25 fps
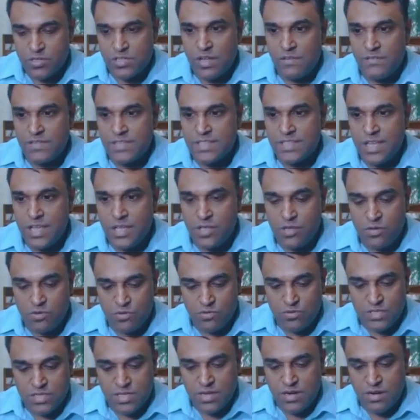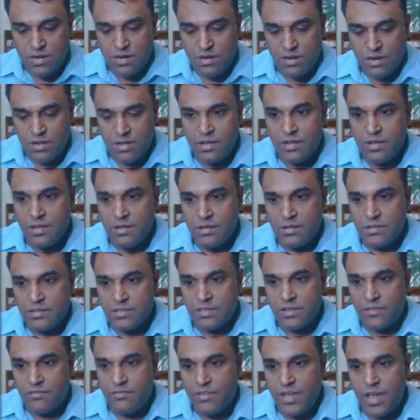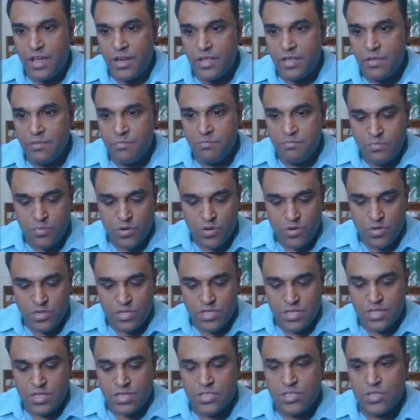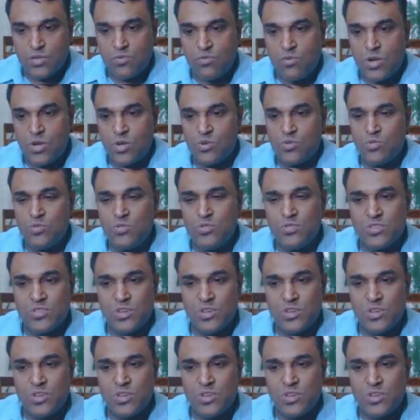So I will say user somewhere input is equal to,